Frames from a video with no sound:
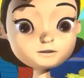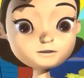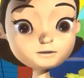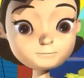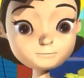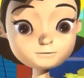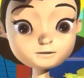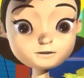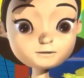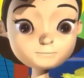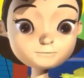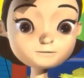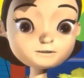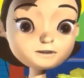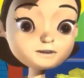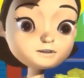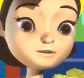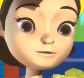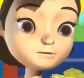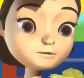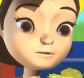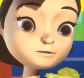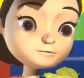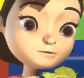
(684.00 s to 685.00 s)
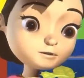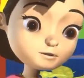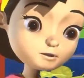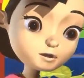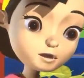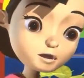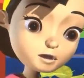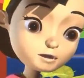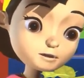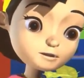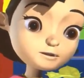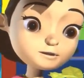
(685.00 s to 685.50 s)
which can become dangerous for
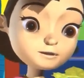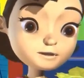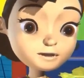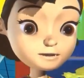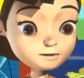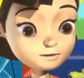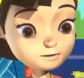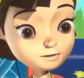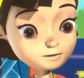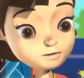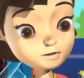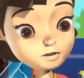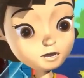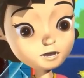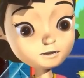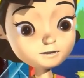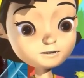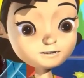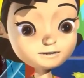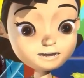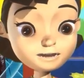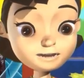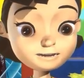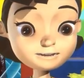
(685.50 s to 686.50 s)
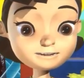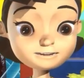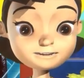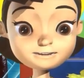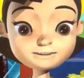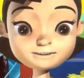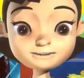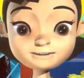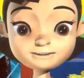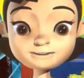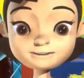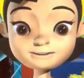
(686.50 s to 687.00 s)
your heart and lead to heart
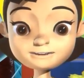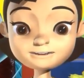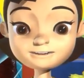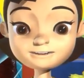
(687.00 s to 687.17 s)
attacks.